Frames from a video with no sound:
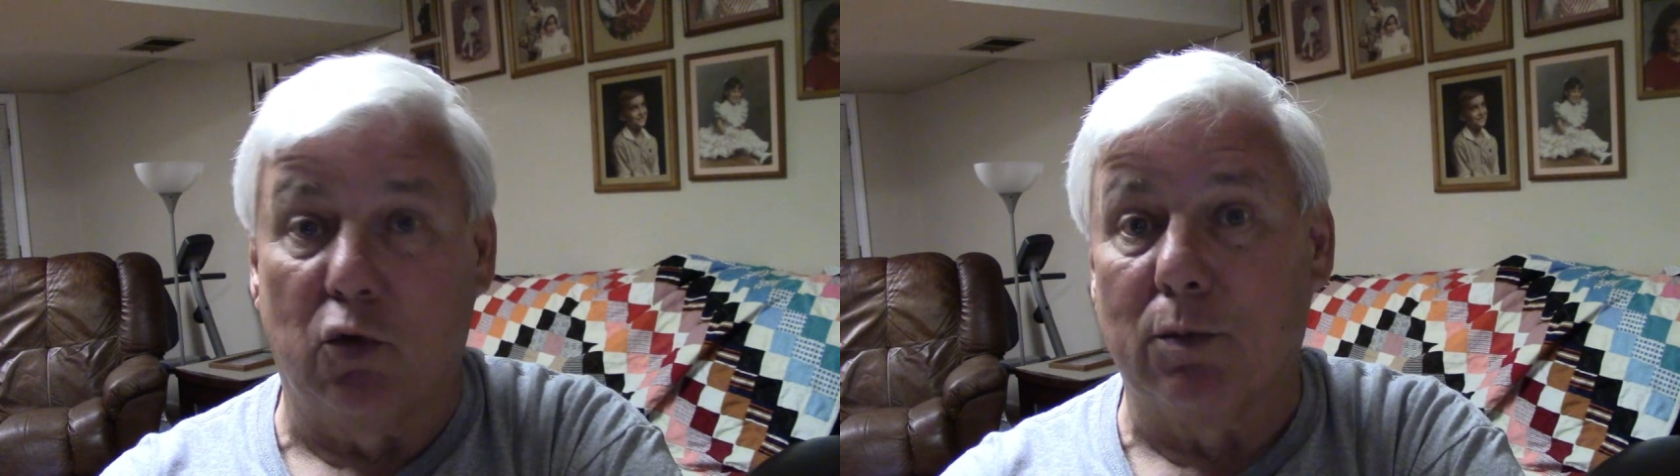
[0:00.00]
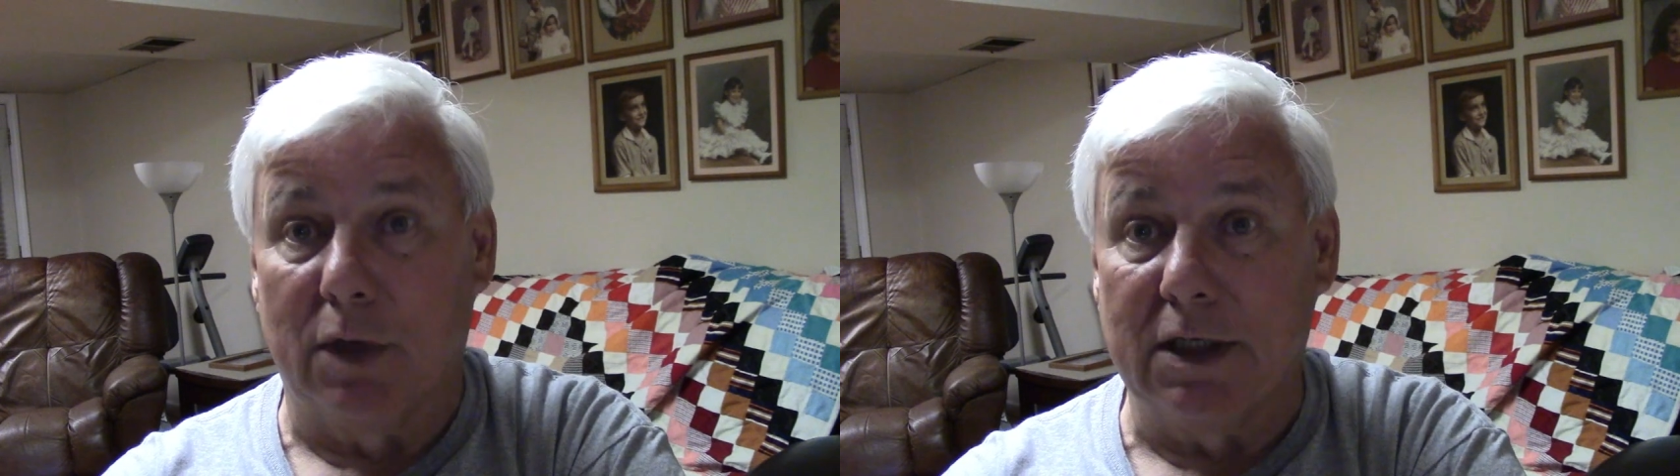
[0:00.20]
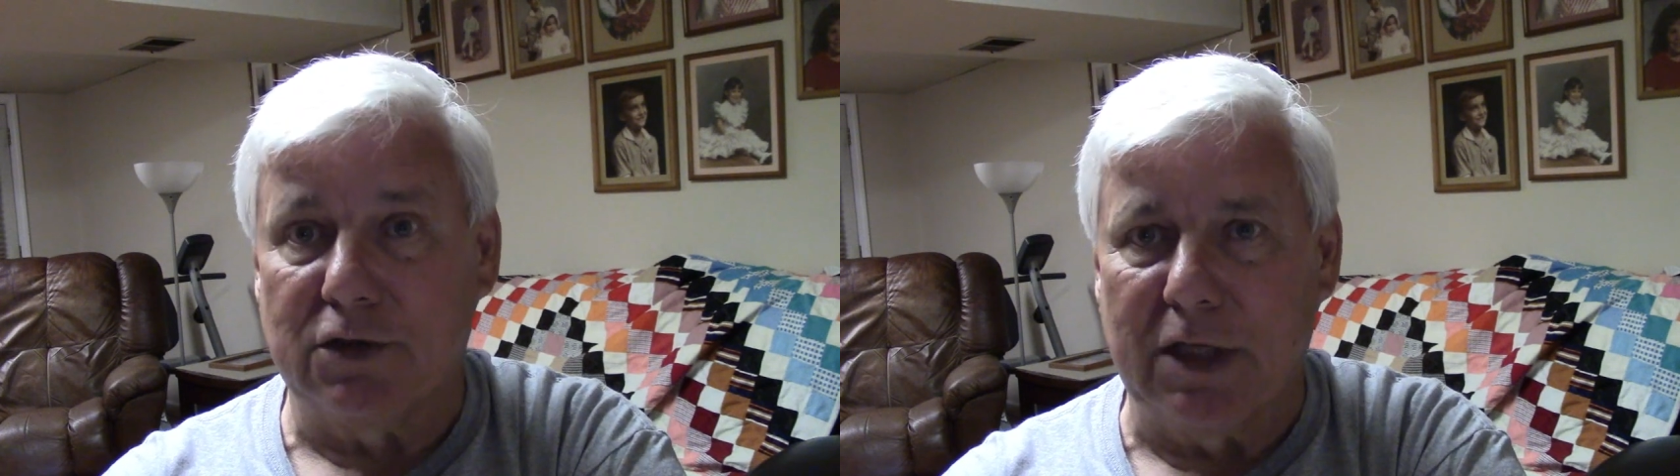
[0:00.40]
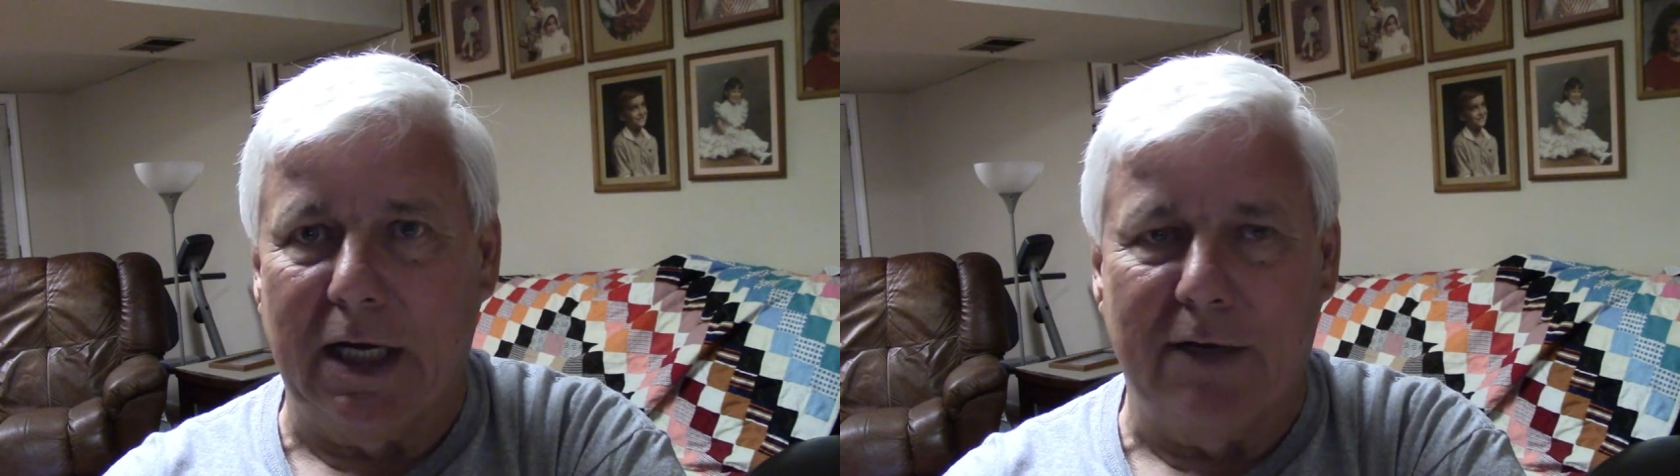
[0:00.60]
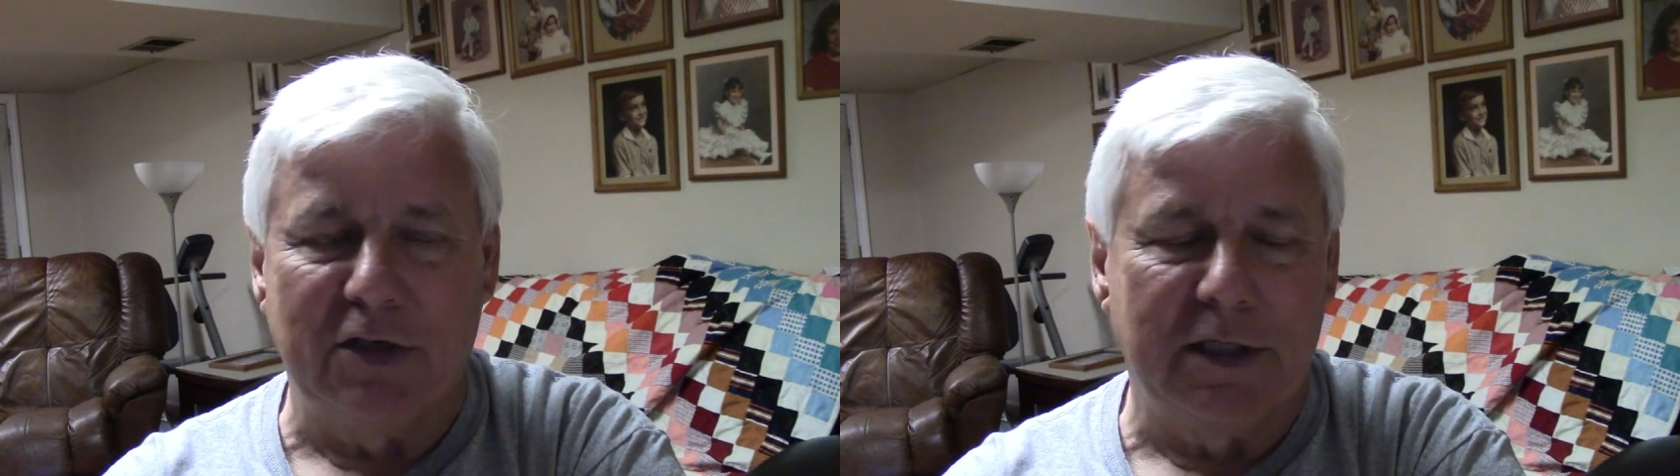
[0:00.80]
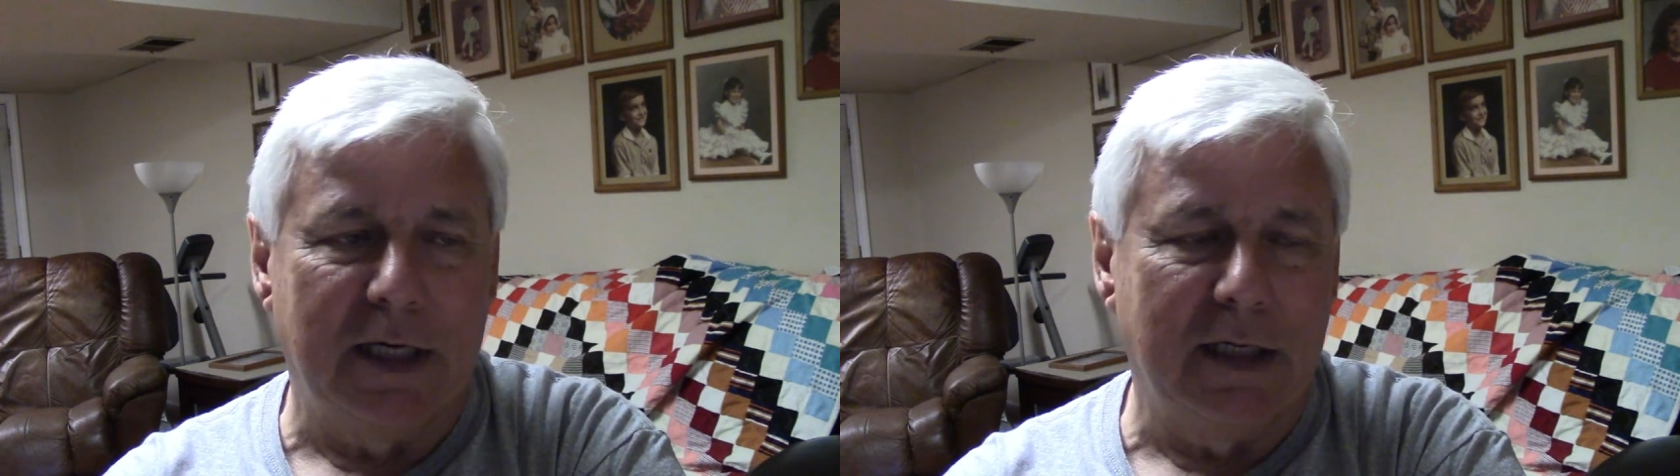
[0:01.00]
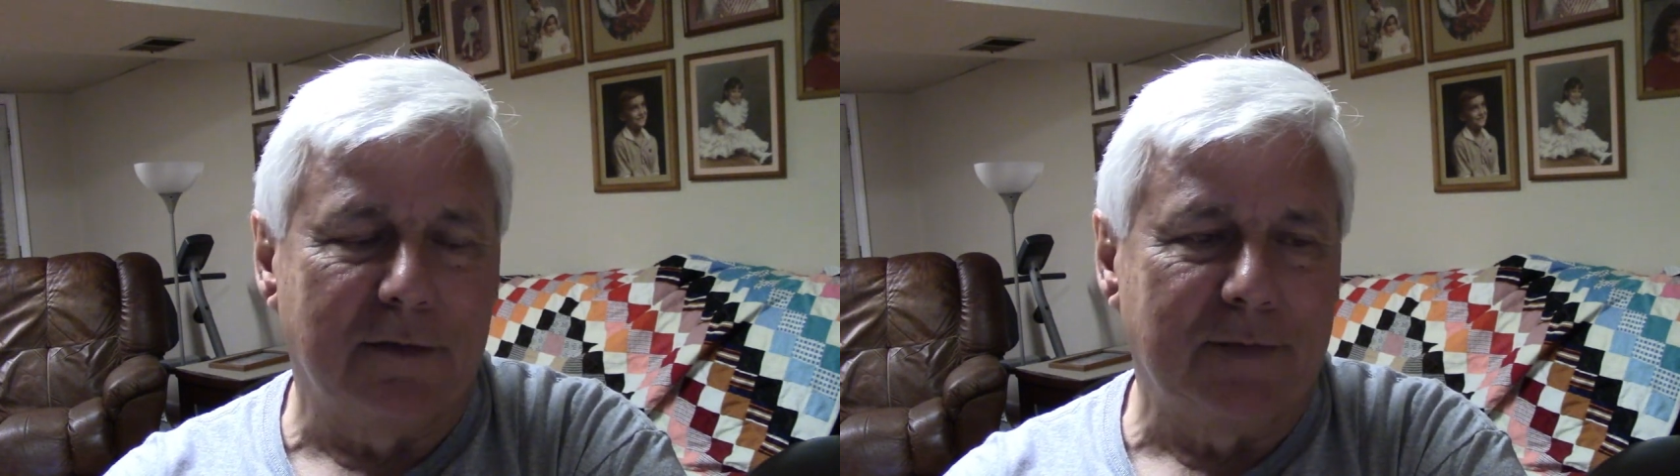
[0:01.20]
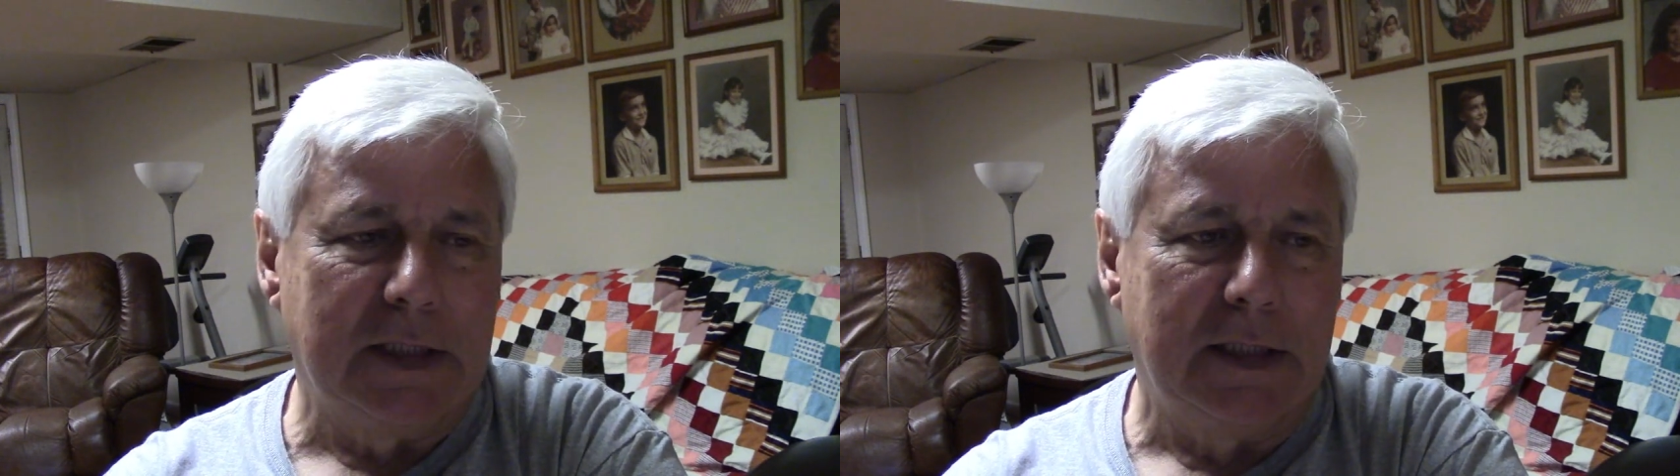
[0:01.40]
We're blessed to have it now.